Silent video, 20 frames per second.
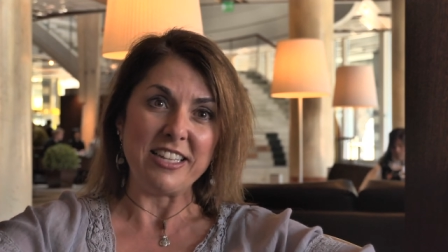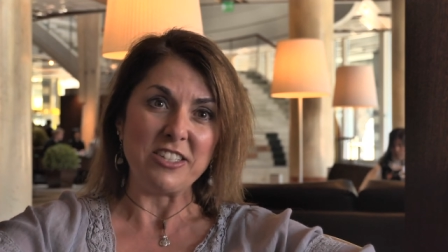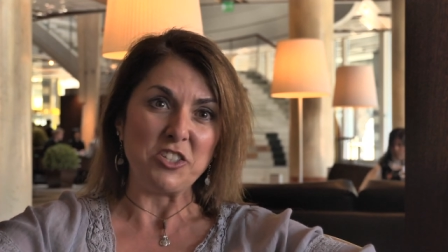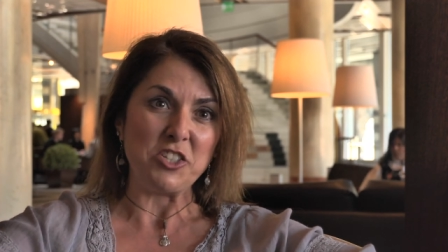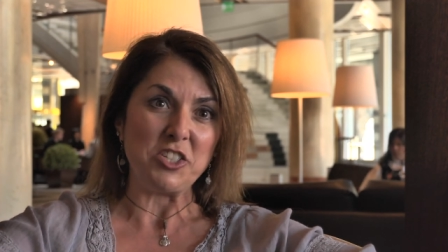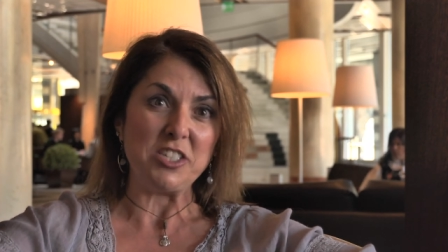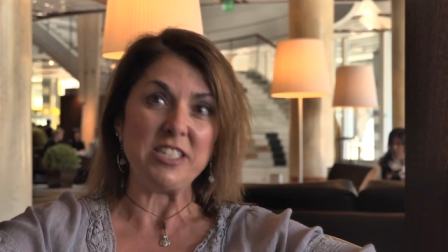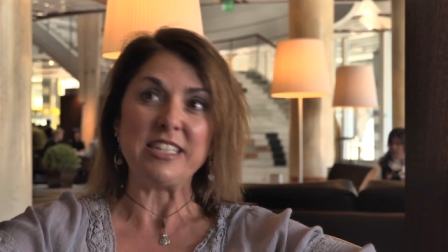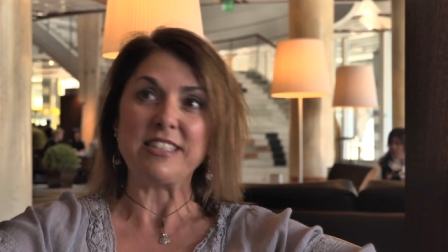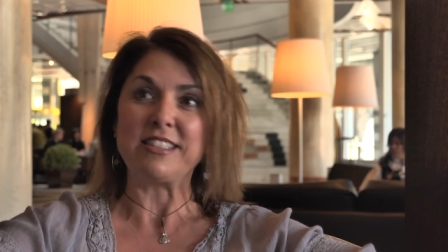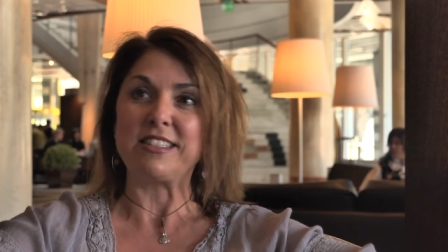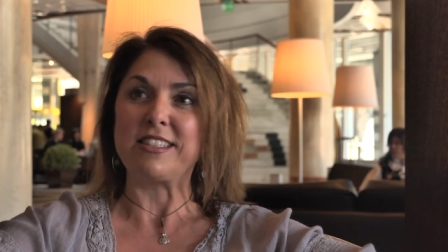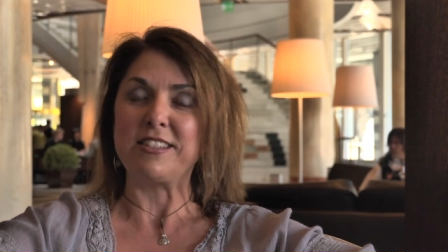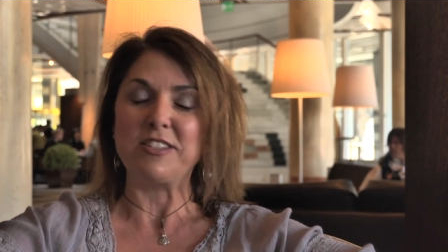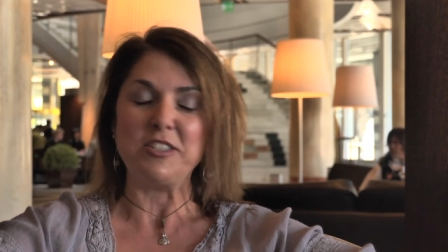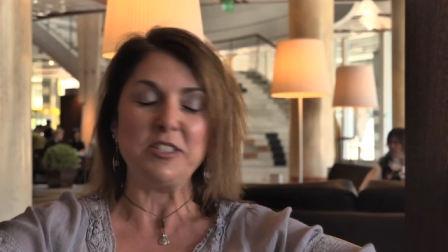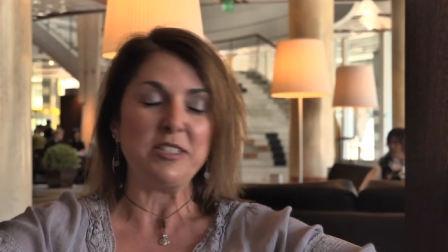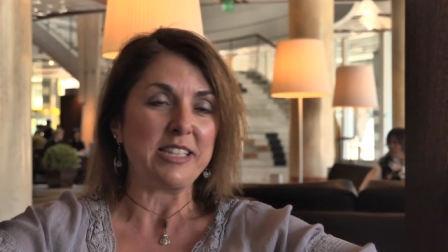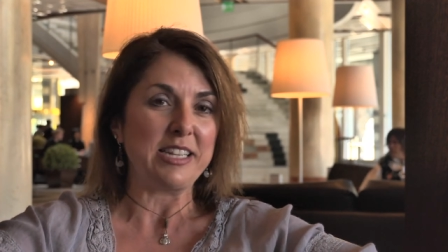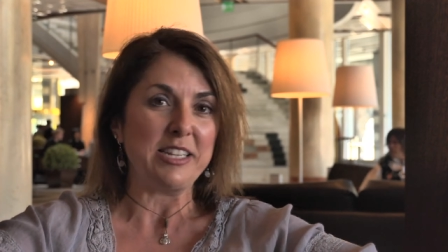and she gets
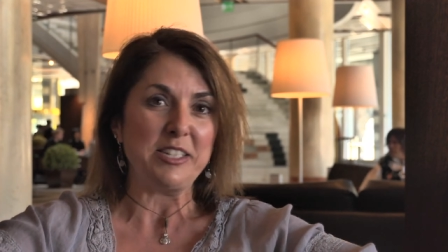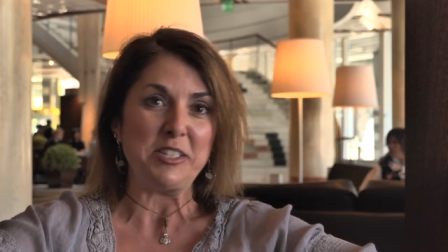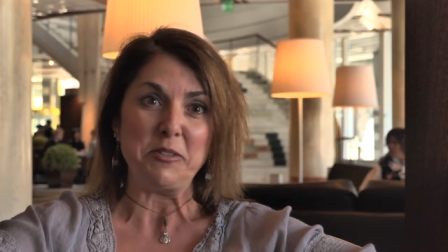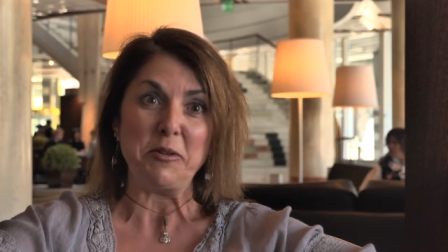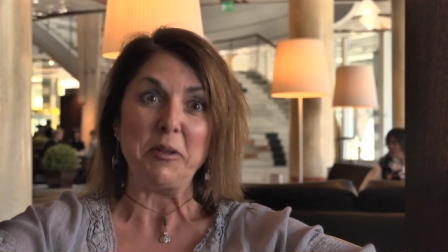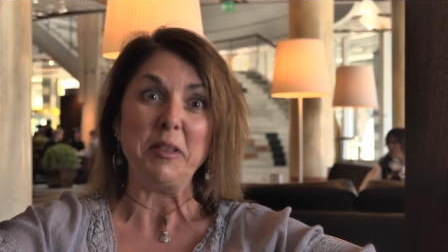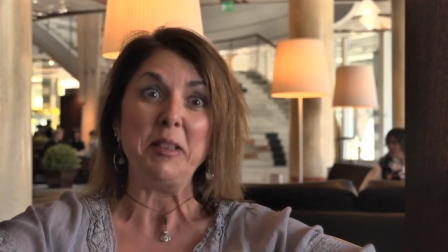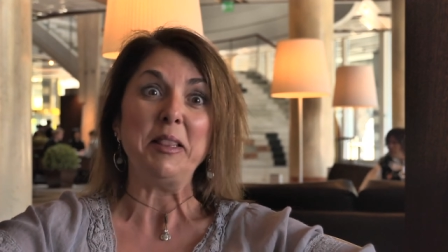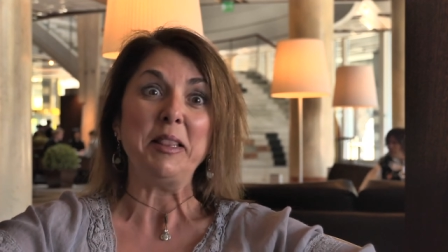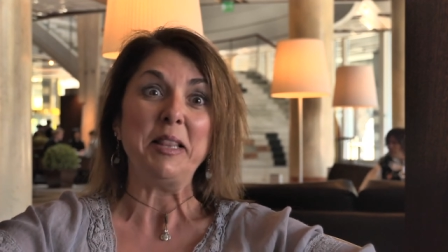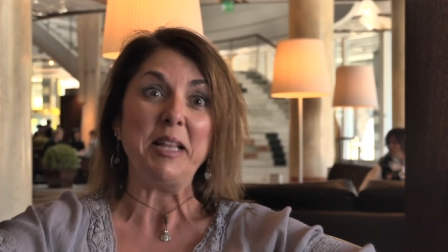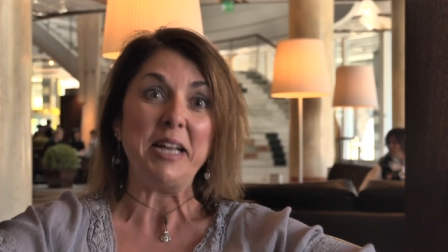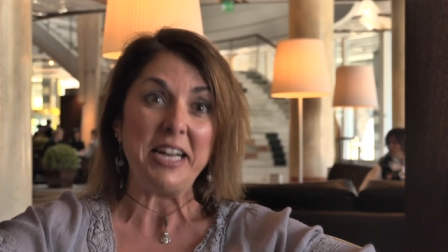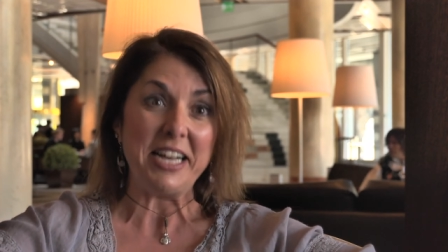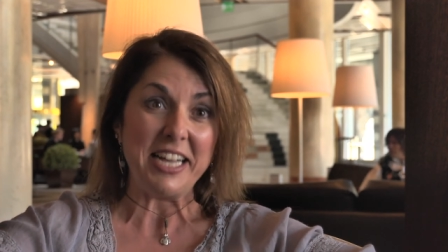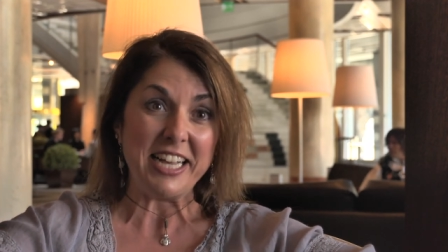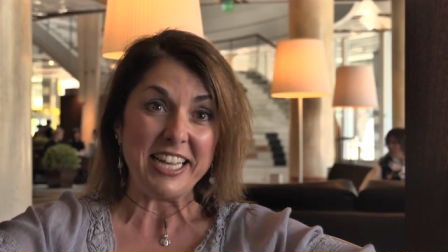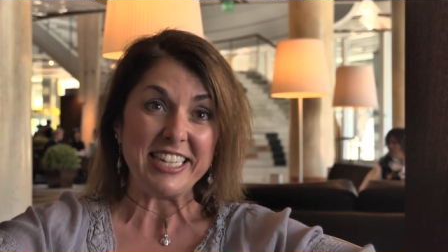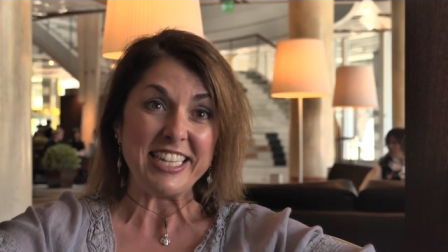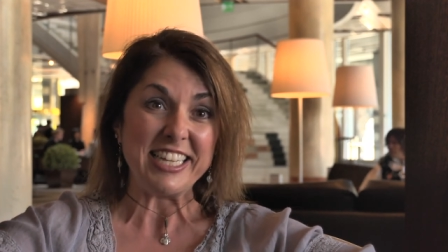she's going to do a
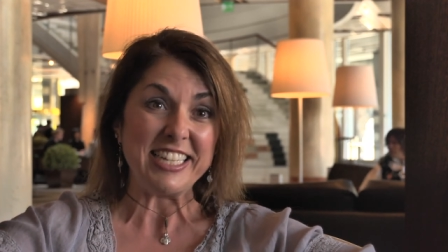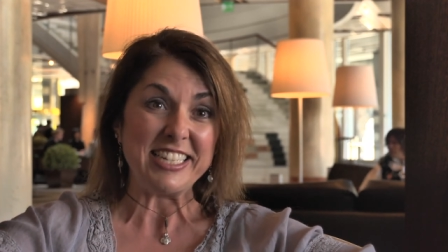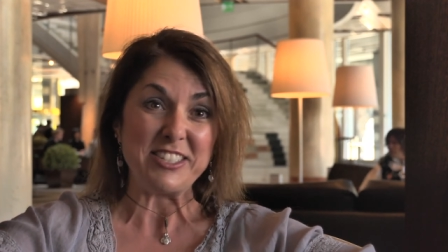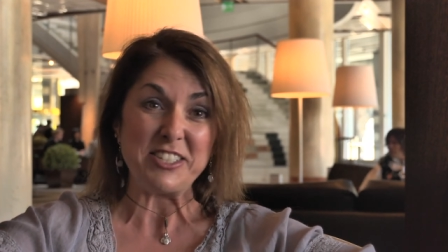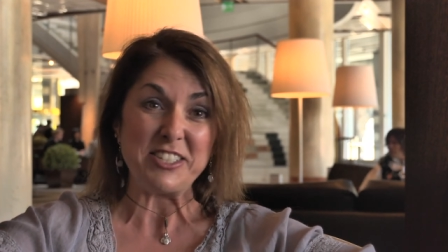lot, and